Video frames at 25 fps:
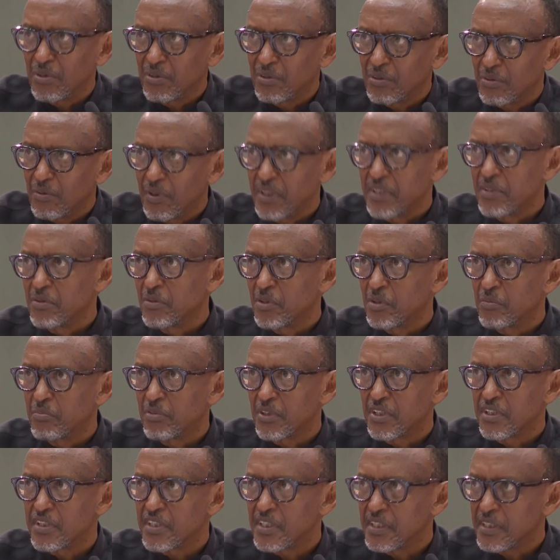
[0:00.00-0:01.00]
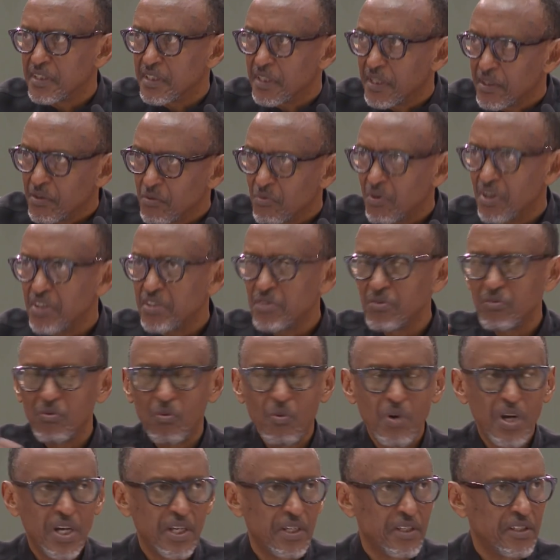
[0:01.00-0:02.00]
what we represent and what we
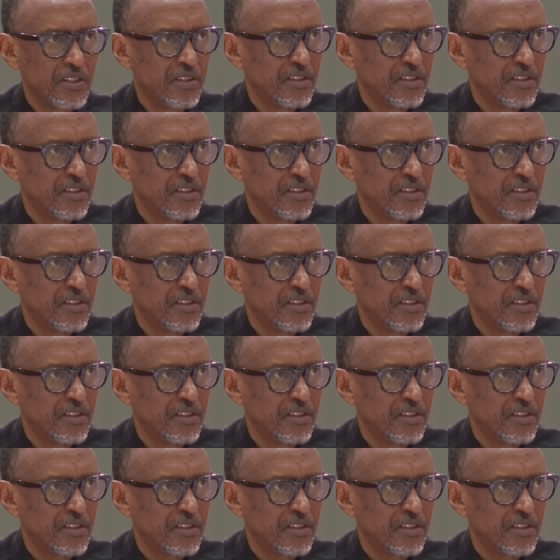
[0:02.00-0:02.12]
want.